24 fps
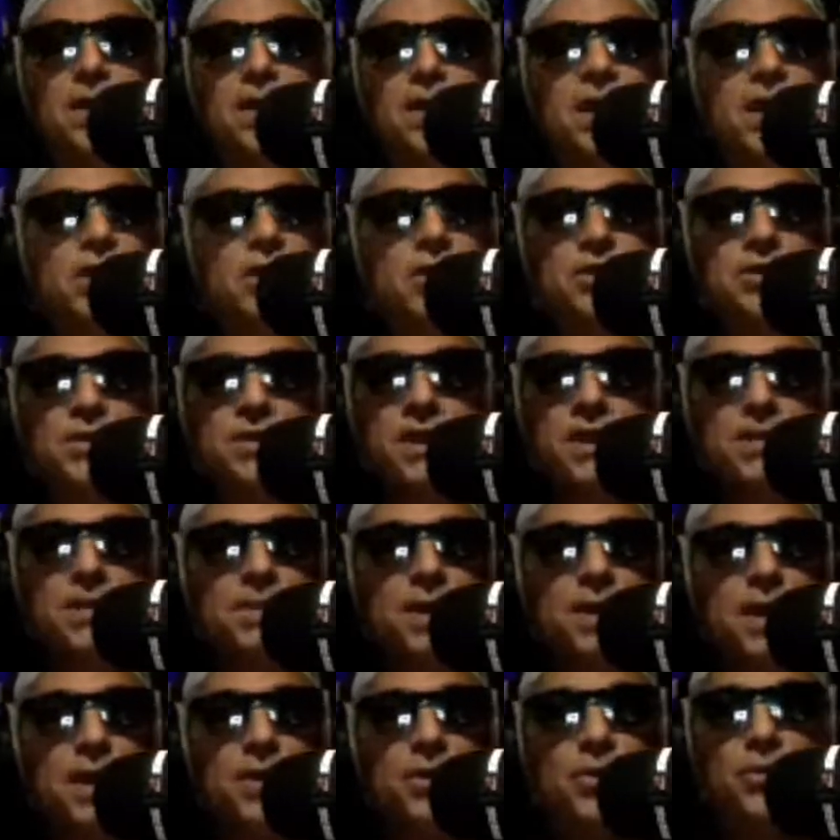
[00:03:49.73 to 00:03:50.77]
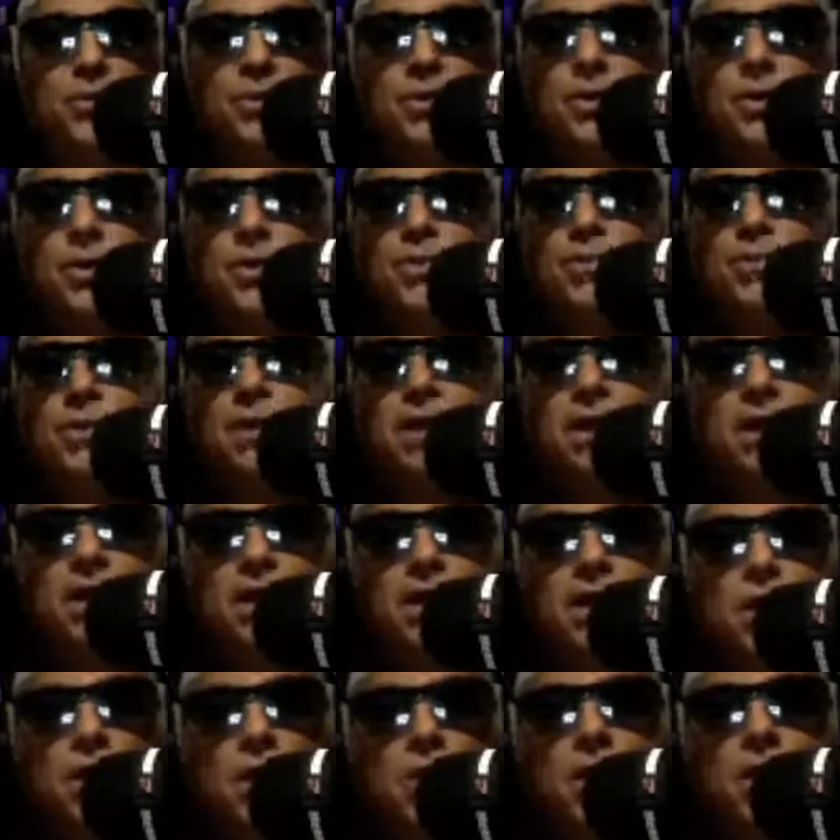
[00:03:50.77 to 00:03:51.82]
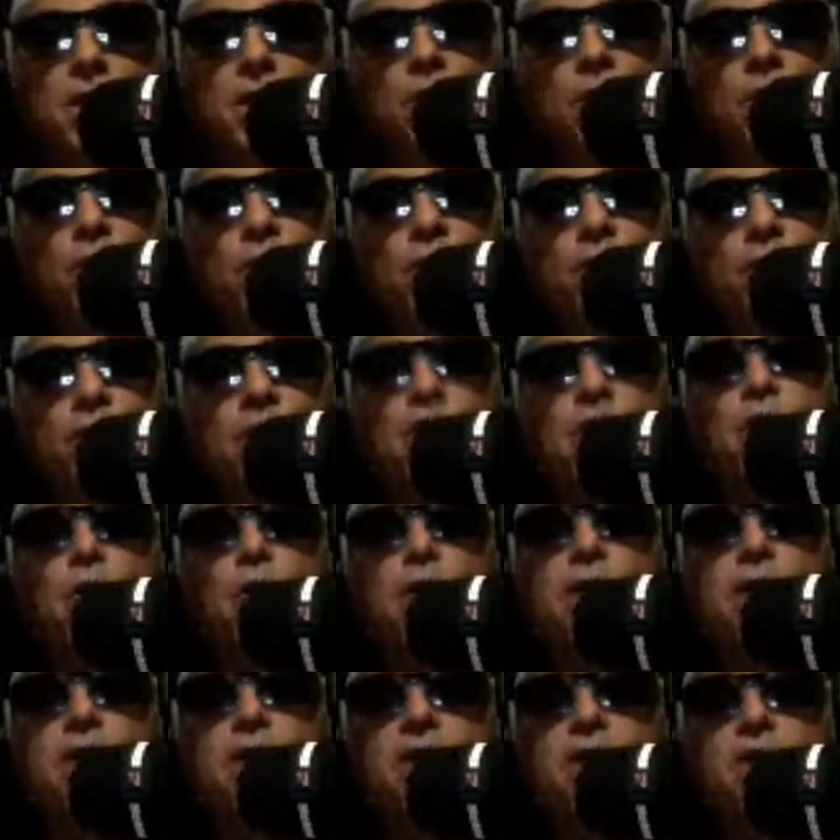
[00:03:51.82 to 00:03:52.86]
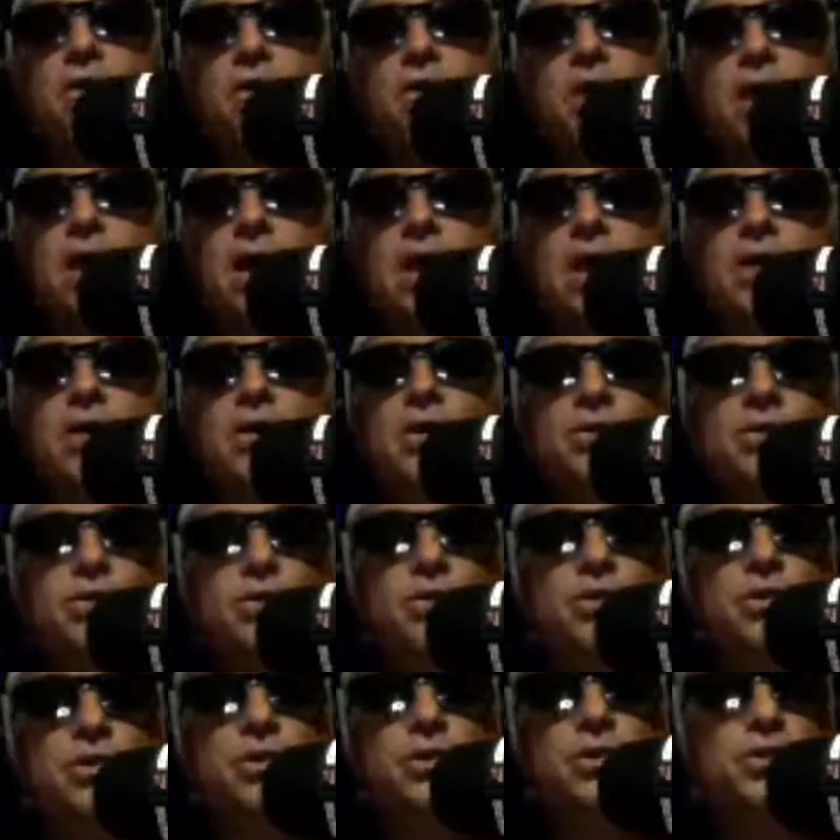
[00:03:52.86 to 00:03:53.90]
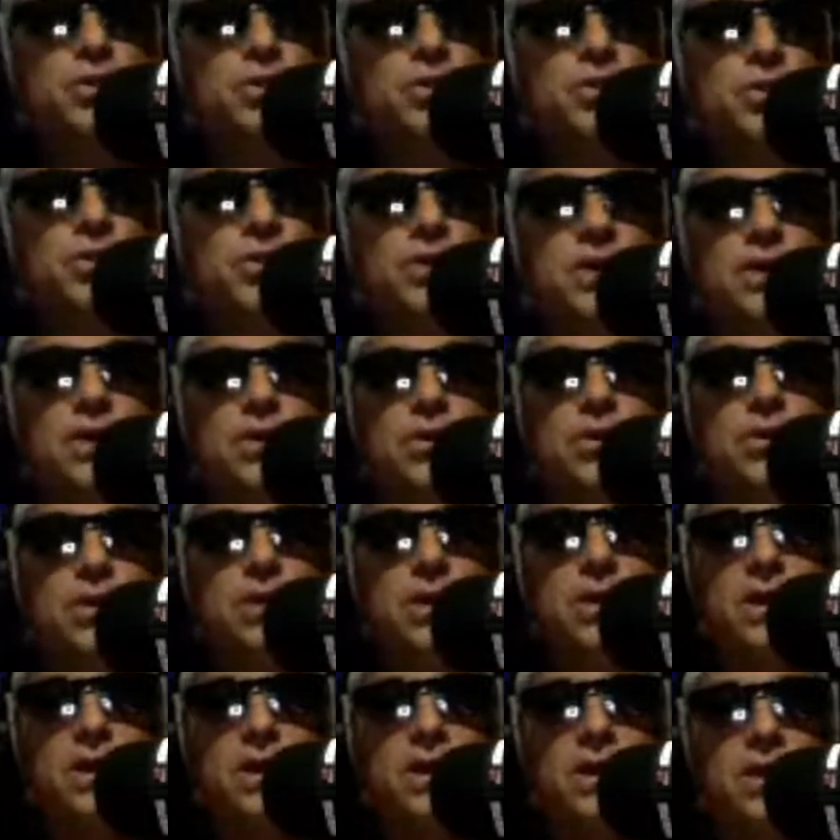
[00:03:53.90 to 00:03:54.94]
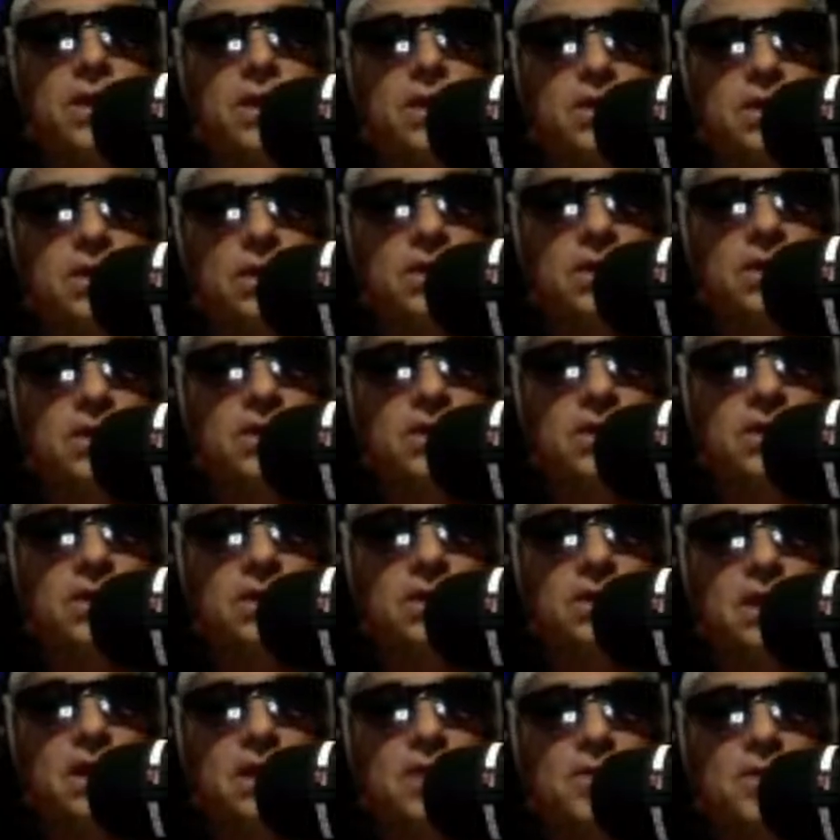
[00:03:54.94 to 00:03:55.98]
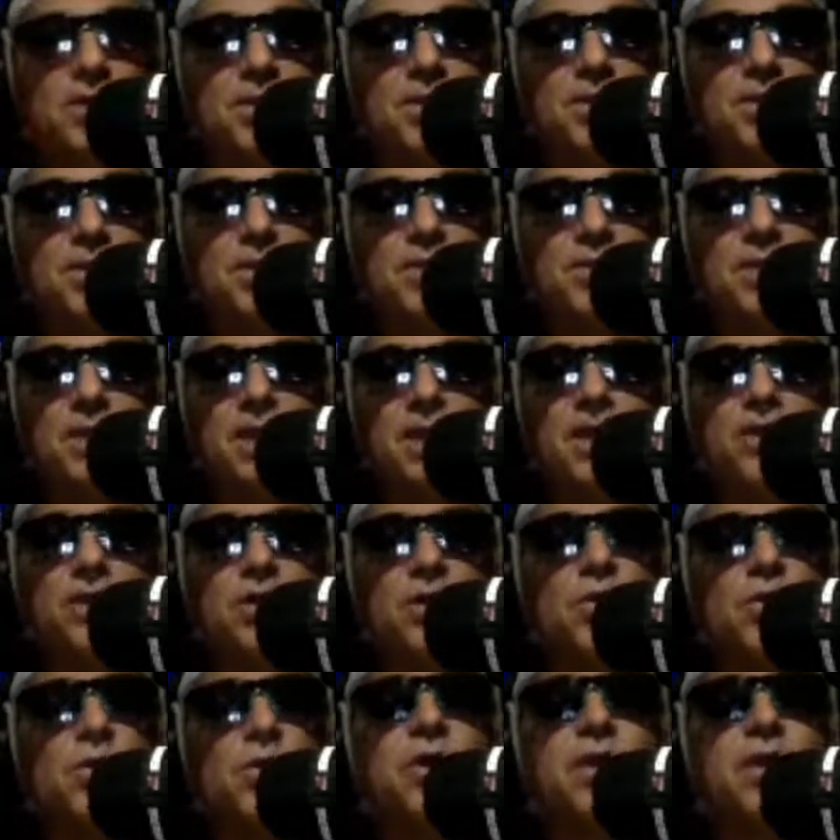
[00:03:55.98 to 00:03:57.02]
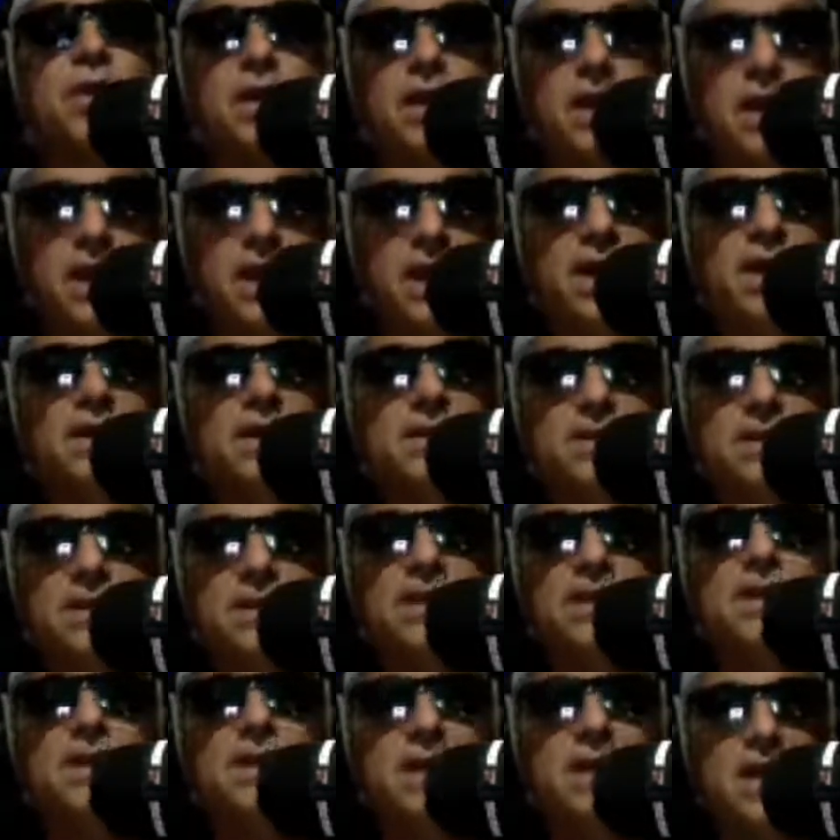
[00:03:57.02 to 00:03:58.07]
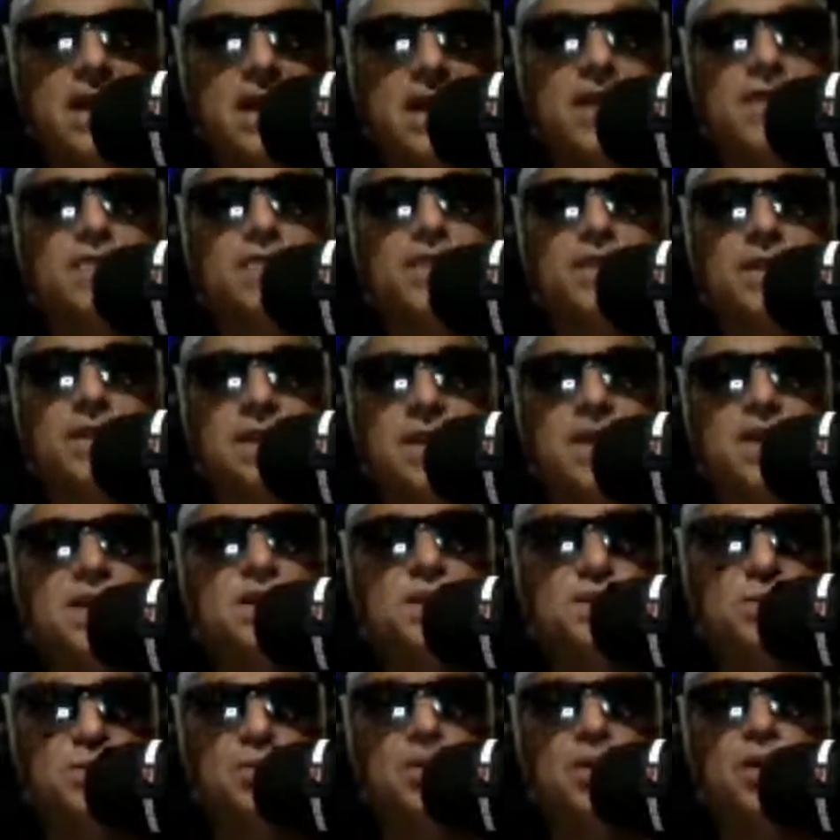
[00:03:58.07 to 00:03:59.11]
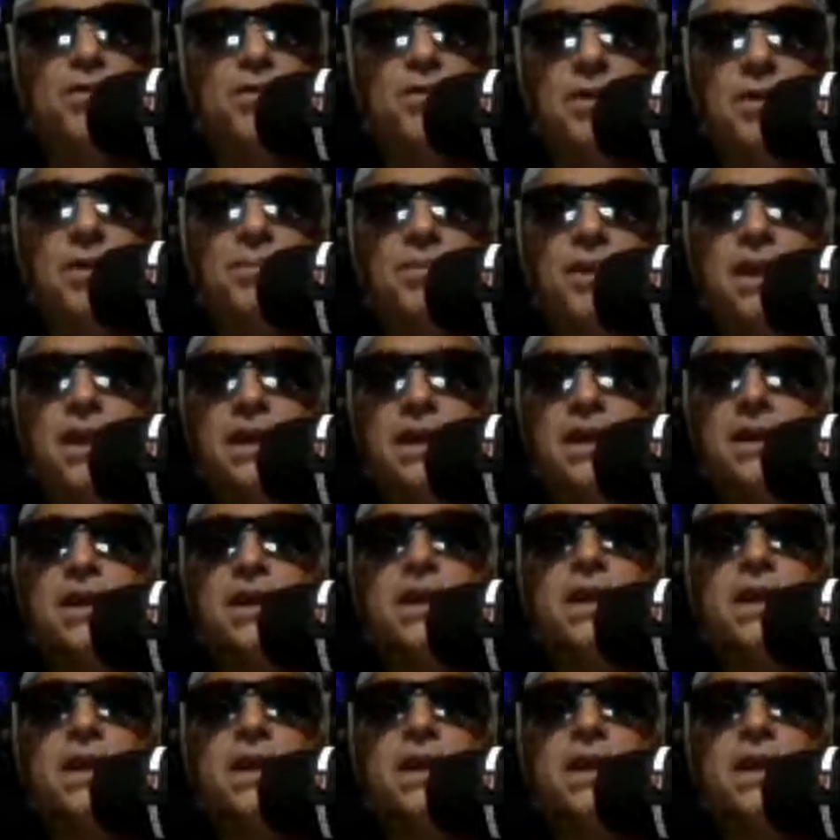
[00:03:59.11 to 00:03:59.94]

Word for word: And you step out of the room, and no matter where you go in your house or your studio, and you're listening to that music, man, you're going, yes, everything is perfect, man.